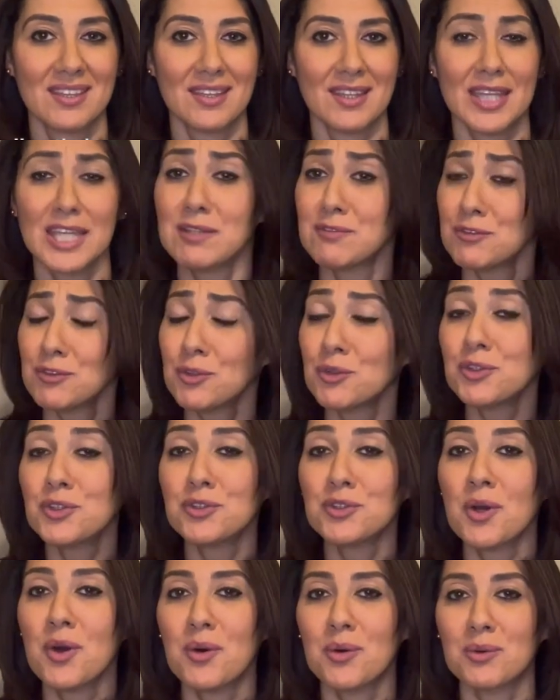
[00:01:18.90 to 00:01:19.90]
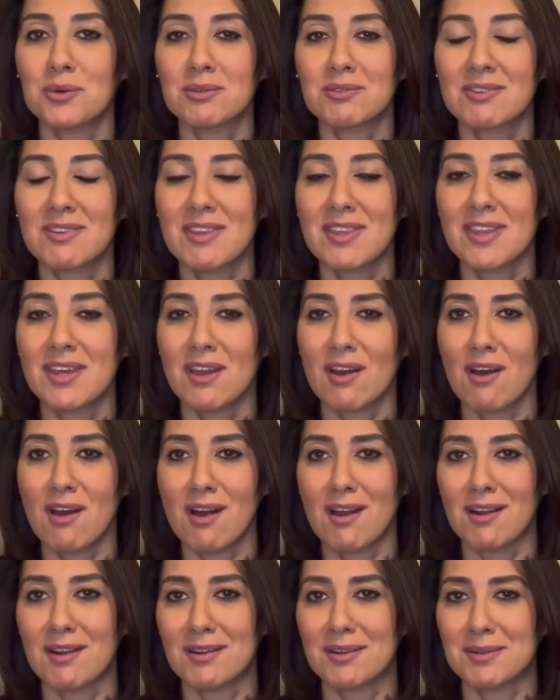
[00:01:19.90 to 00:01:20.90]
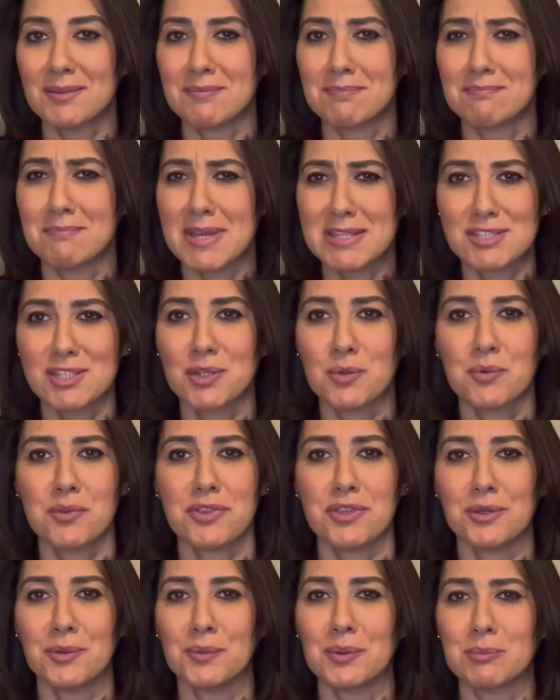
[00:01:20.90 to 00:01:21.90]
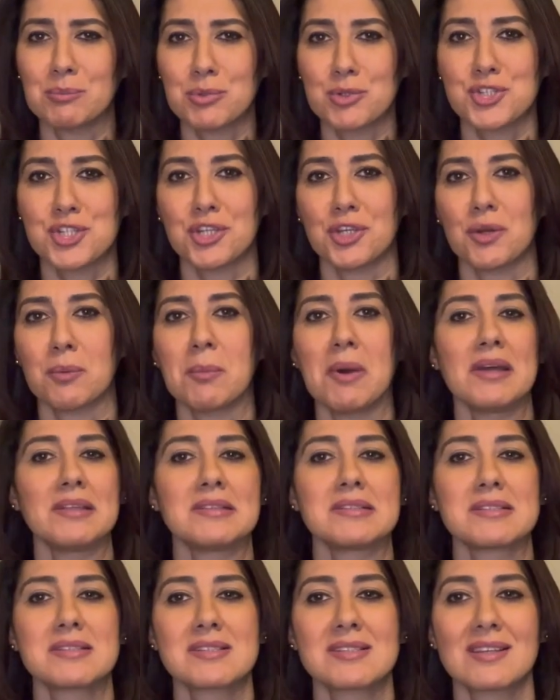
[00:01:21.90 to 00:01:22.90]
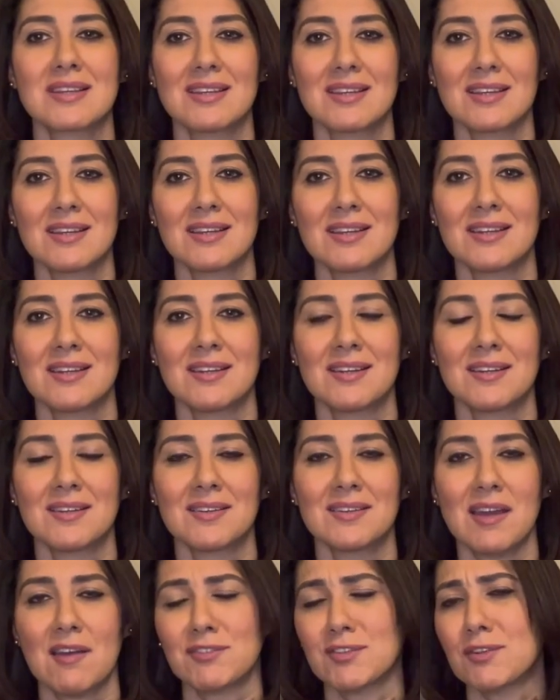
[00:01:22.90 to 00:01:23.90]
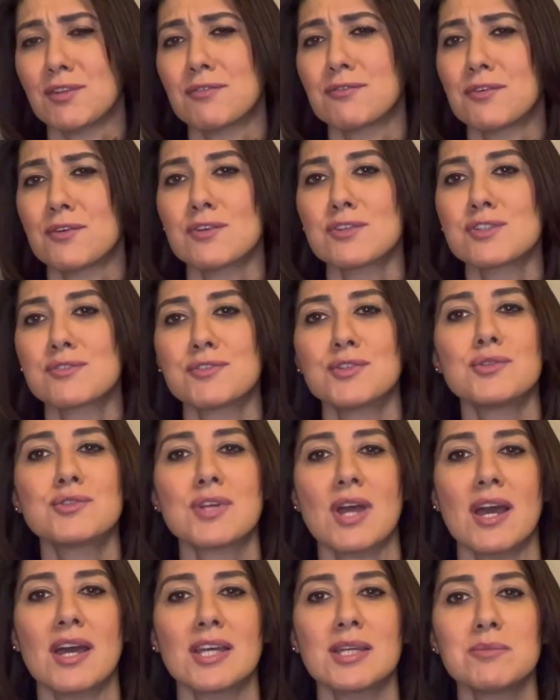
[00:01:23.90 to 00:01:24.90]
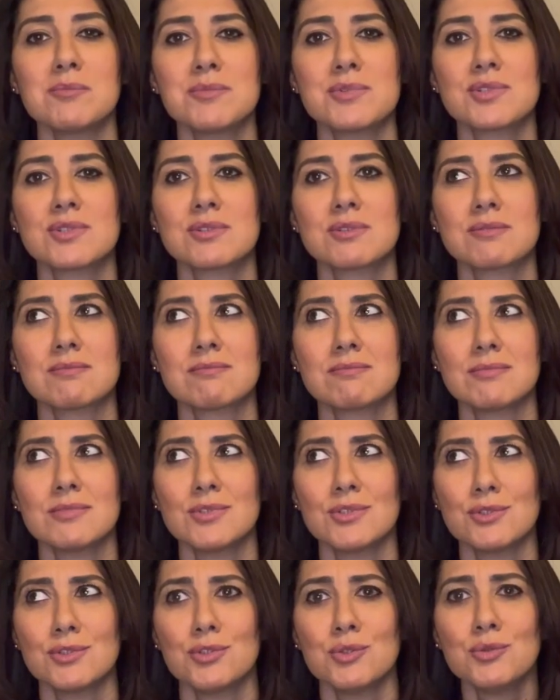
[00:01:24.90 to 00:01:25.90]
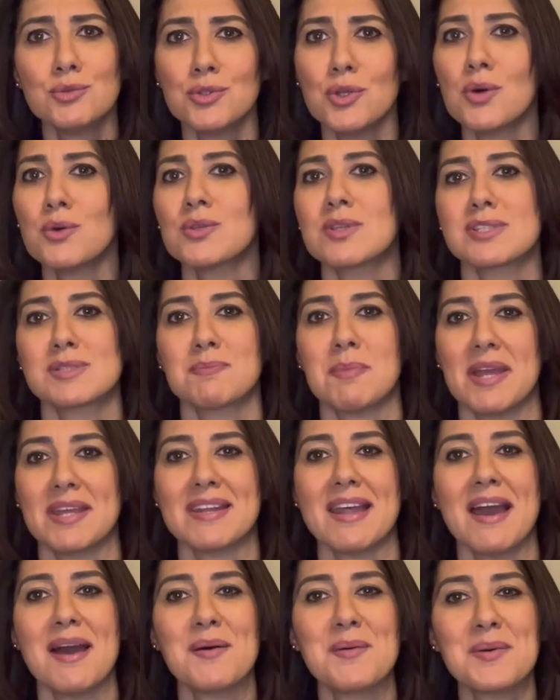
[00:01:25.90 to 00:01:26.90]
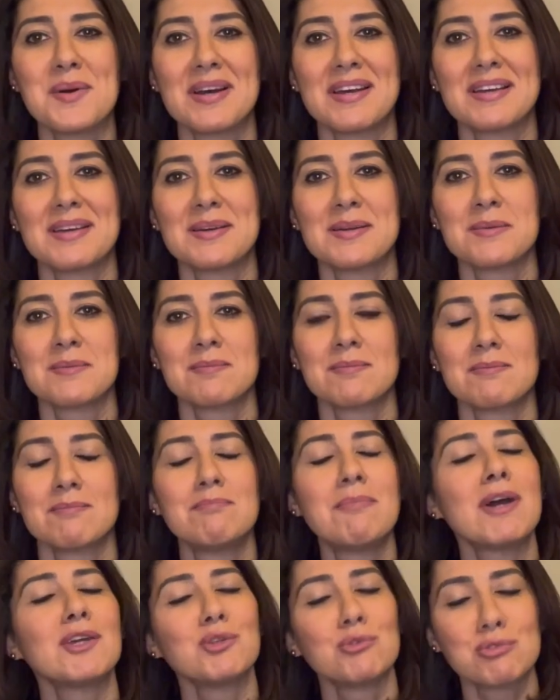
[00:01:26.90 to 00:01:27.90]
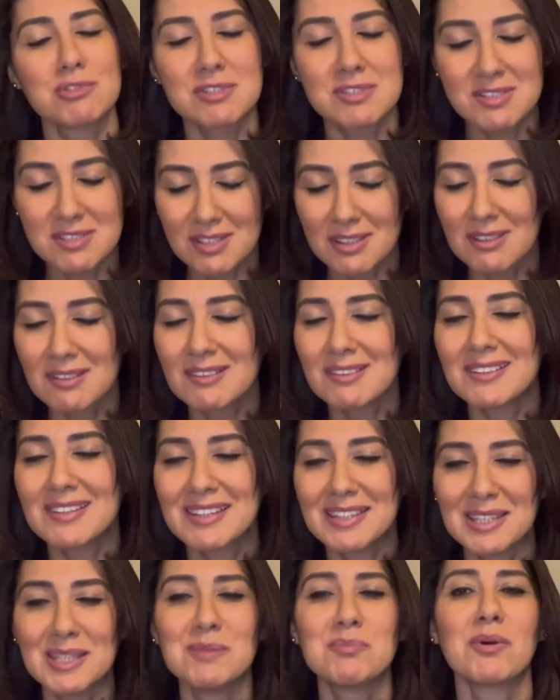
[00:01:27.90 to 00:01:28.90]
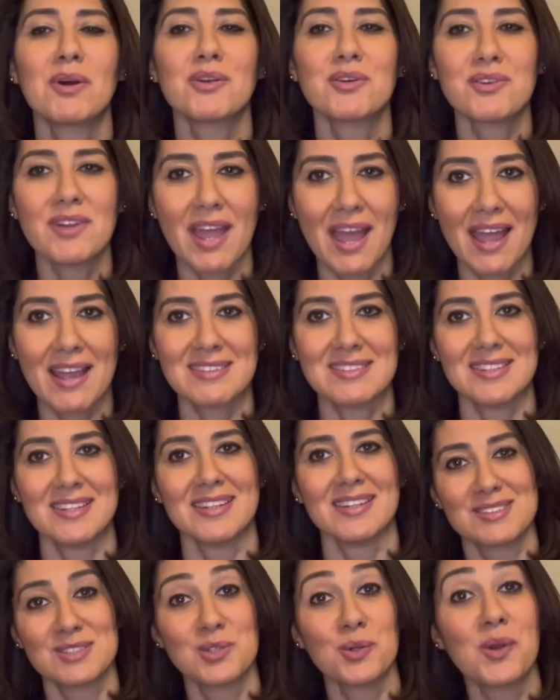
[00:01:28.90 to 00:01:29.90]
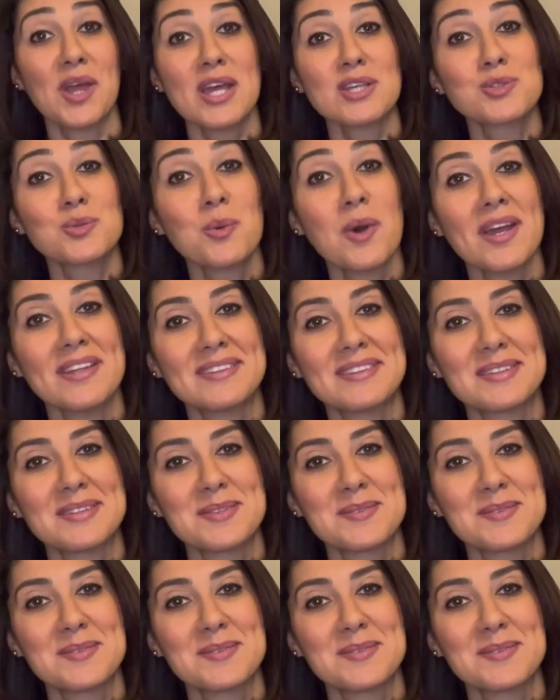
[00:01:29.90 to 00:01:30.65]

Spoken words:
Even though you know they are messing with you and pushing your buttons. After the first few times, you know this by now, but you still keep on reacting. So guess what?